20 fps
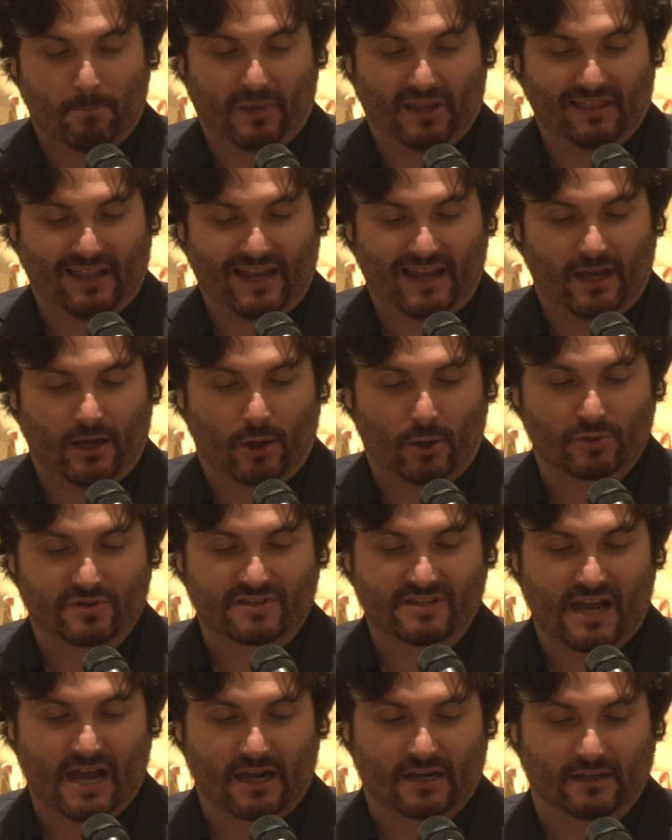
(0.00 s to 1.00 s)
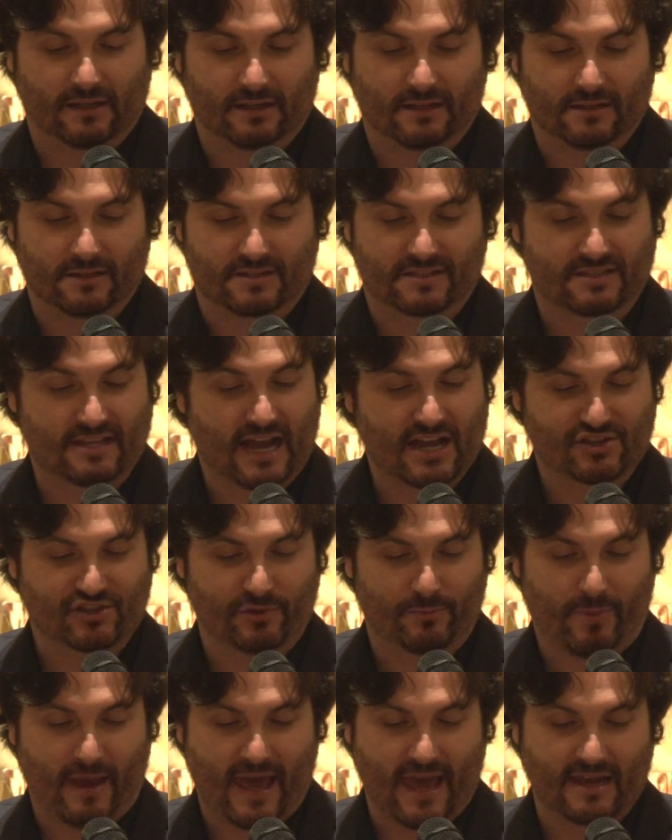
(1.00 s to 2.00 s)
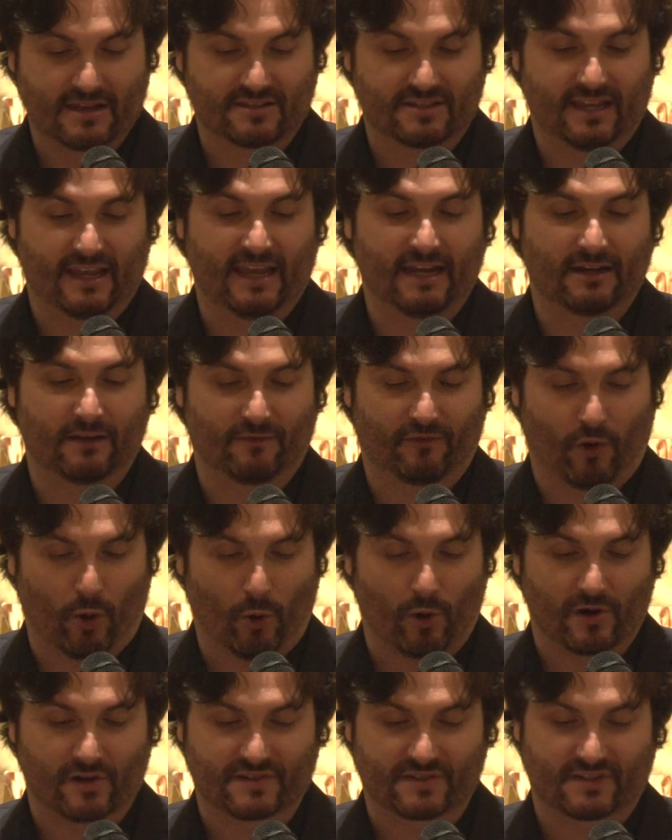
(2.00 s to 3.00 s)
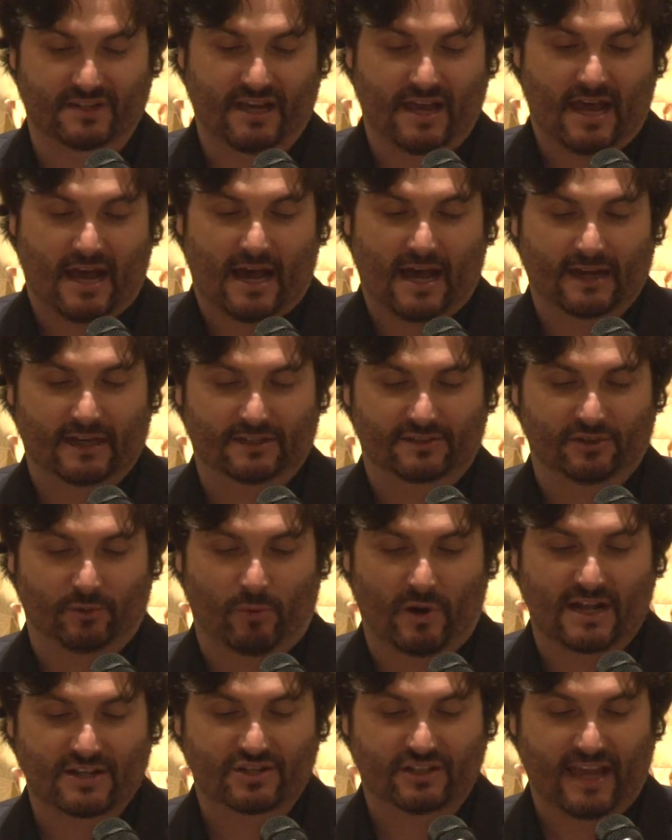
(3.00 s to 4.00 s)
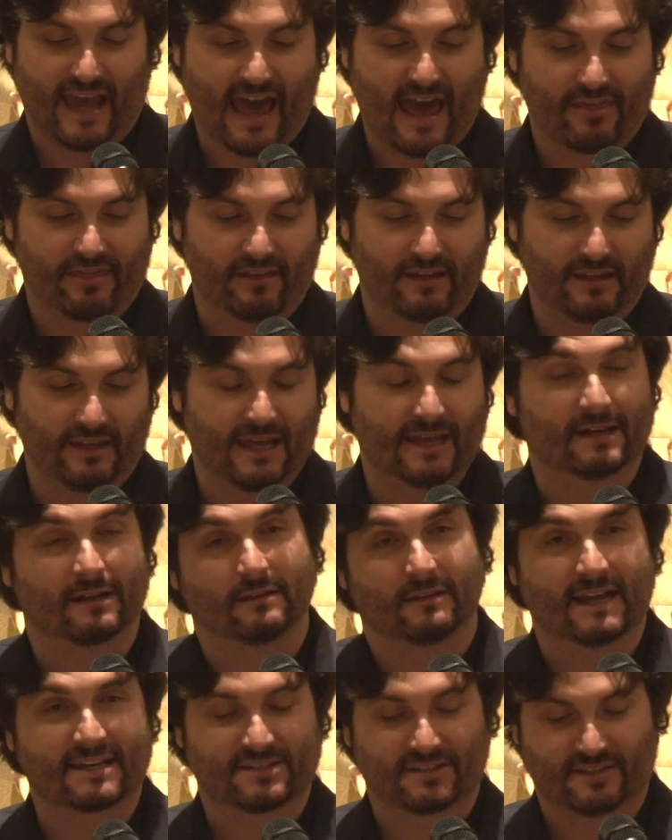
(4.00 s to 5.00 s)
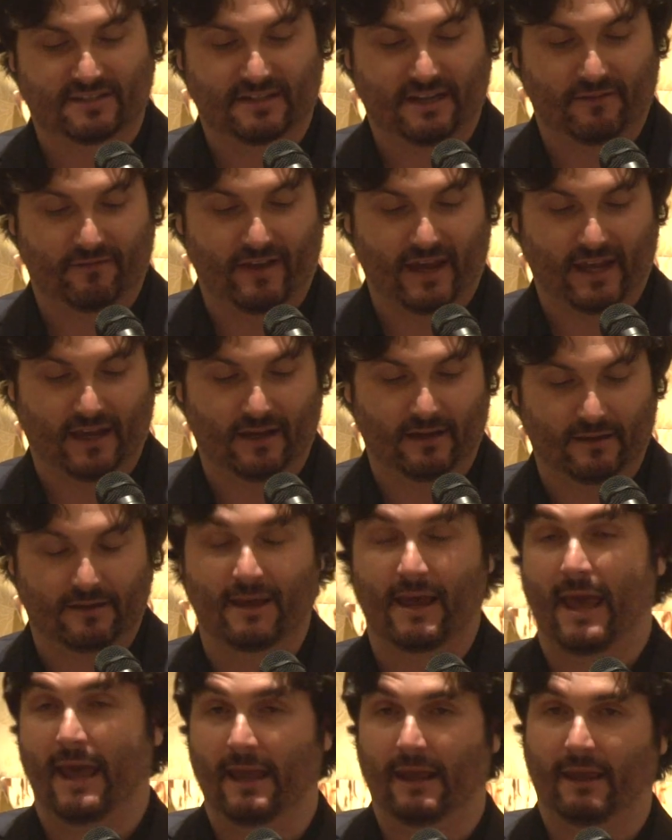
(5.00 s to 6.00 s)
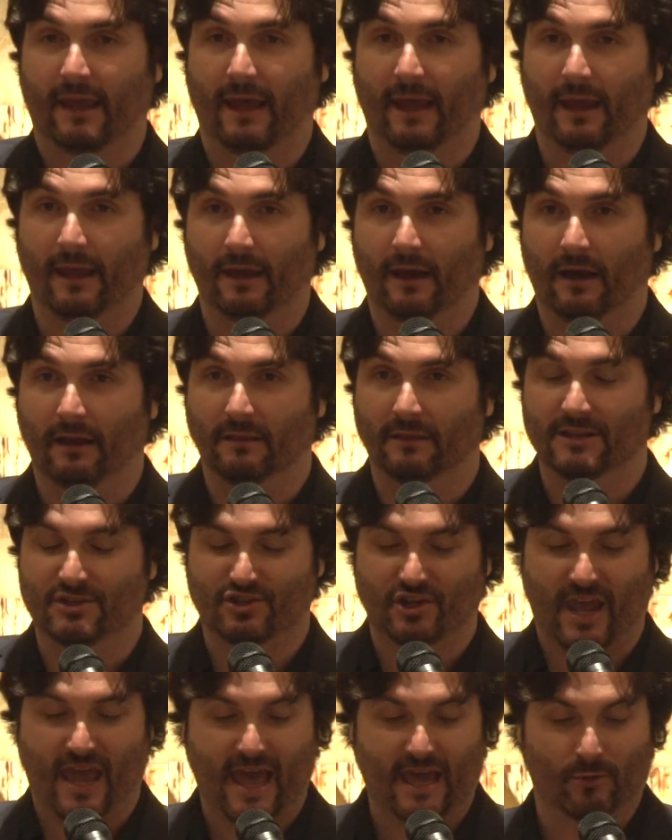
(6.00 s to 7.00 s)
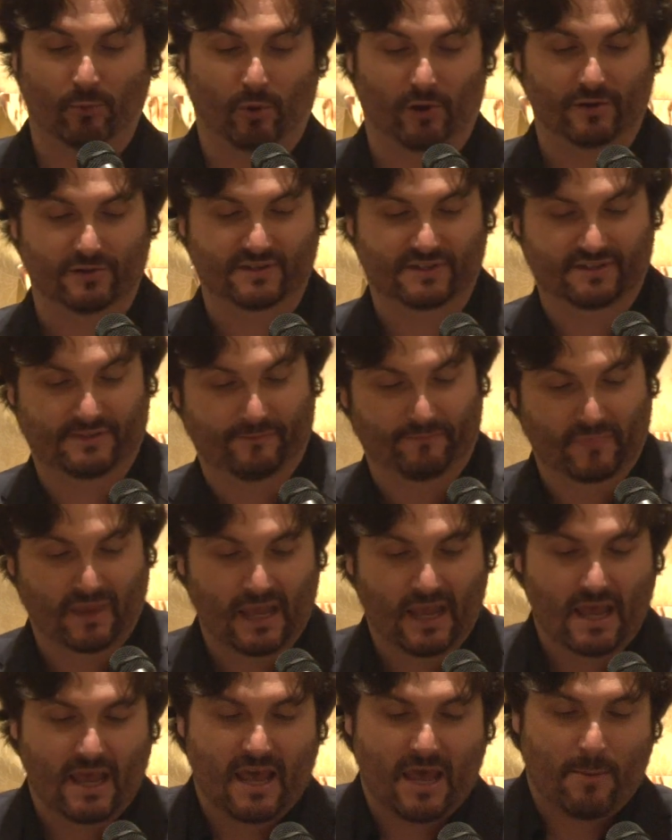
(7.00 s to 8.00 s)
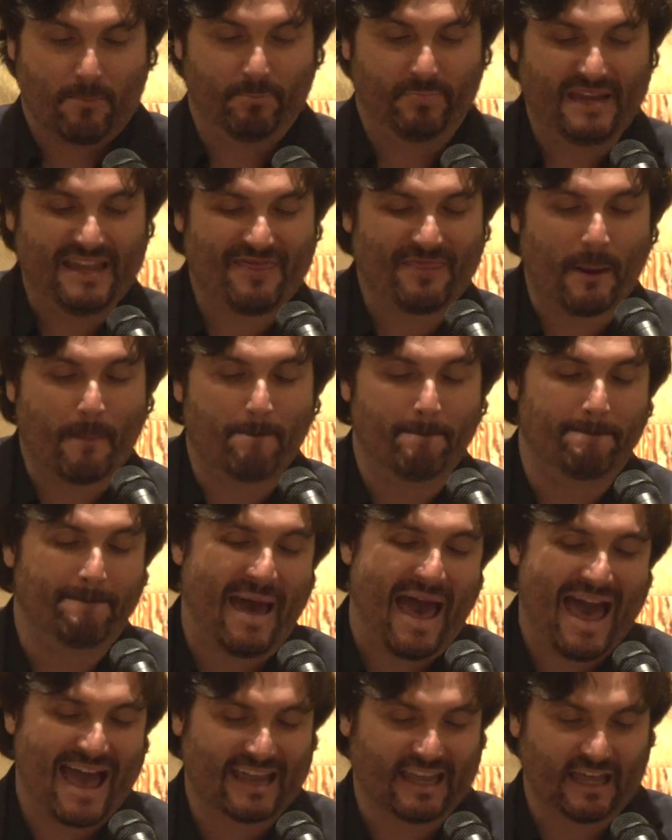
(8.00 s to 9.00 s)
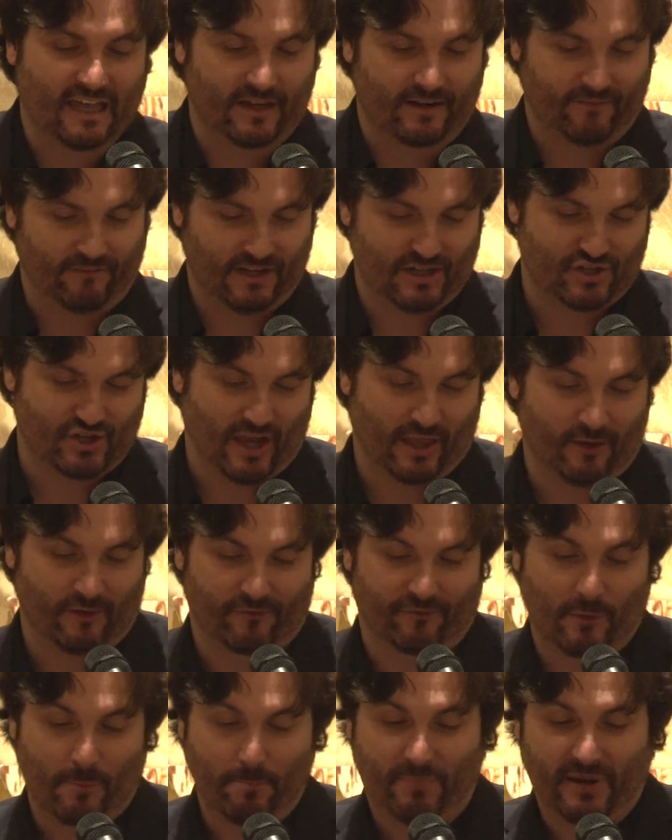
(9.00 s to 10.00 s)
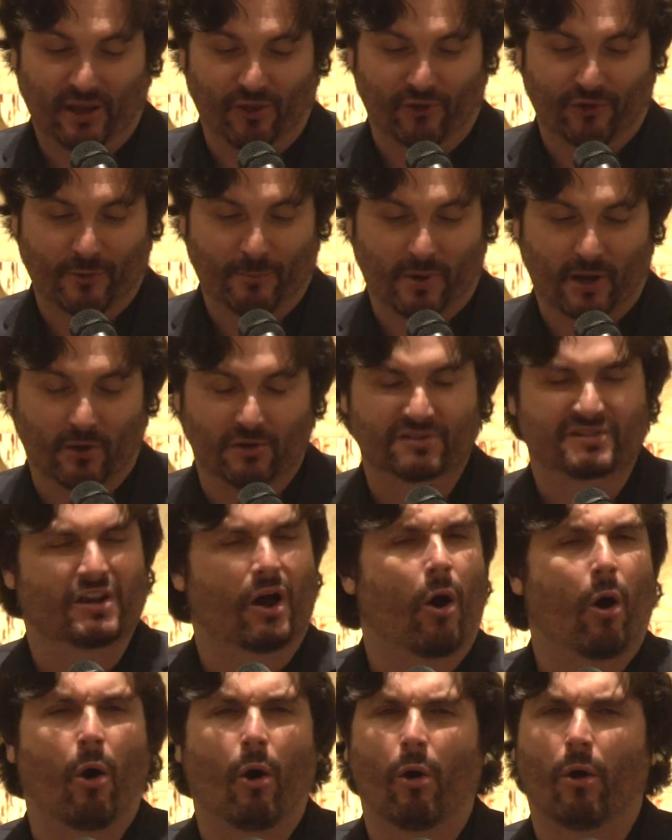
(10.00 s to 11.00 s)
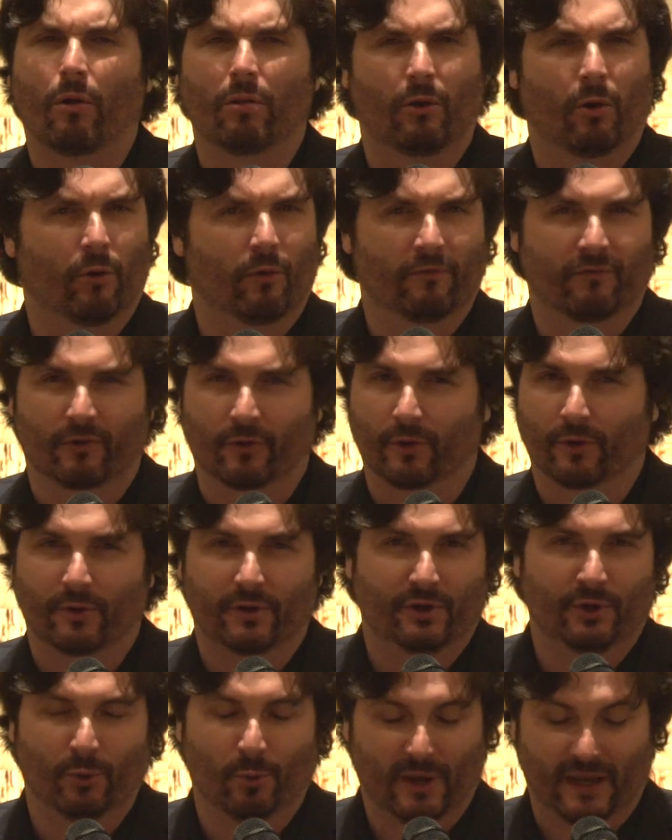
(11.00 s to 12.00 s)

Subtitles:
Malaya Hosaka, Sasha Banks, and of course, I got to watch Kathy and Alexis Nevaeh, aka Alicia Edwards, beat the bag out of each other from pillar to post all over New